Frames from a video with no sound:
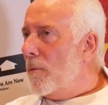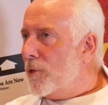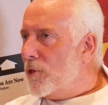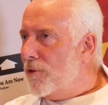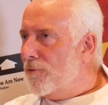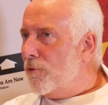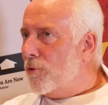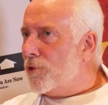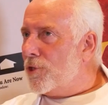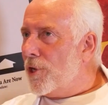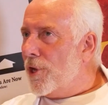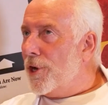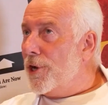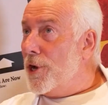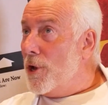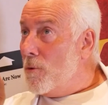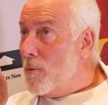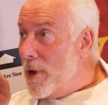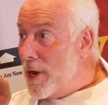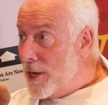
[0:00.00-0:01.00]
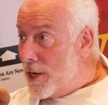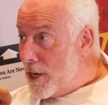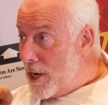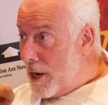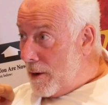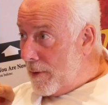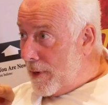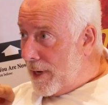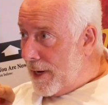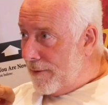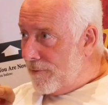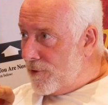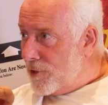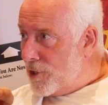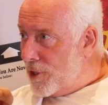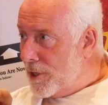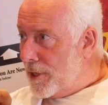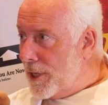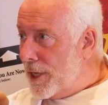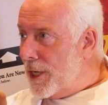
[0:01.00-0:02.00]
But you've also got to know where you're going,
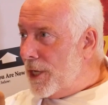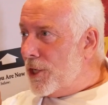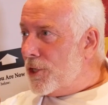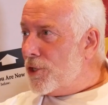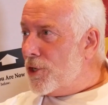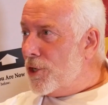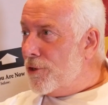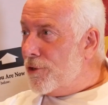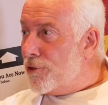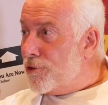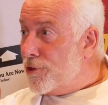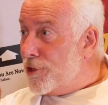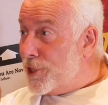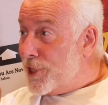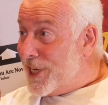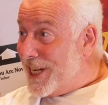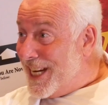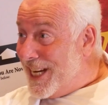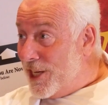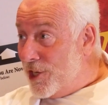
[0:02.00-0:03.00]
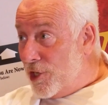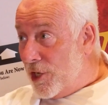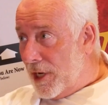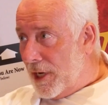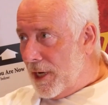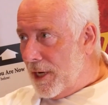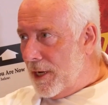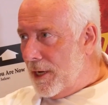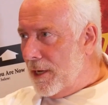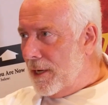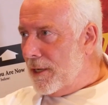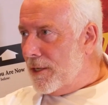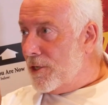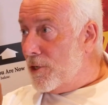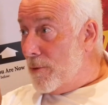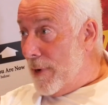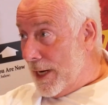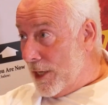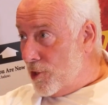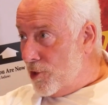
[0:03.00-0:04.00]
haven't you? So the strategic
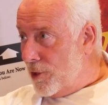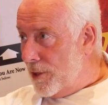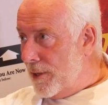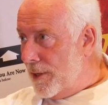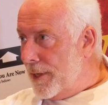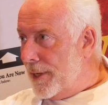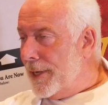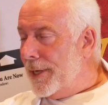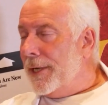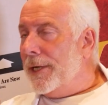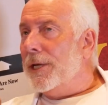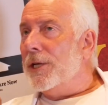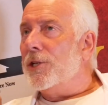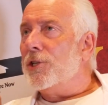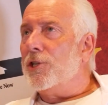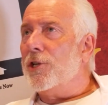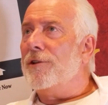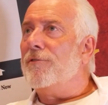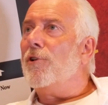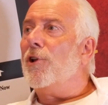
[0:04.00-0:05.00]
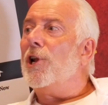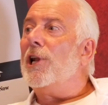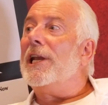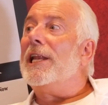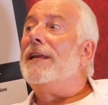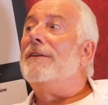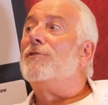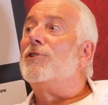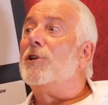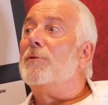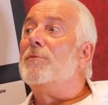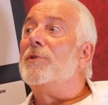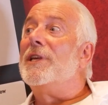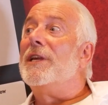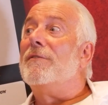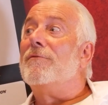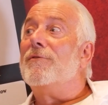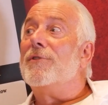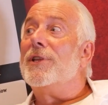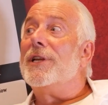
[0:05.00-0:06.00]
direction. So you've got to leave something
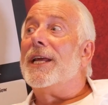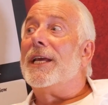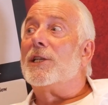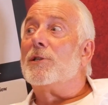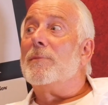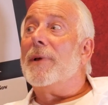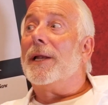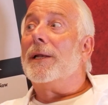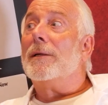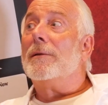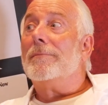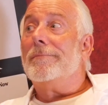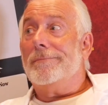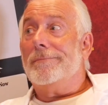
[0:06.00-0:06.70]
in for the next man.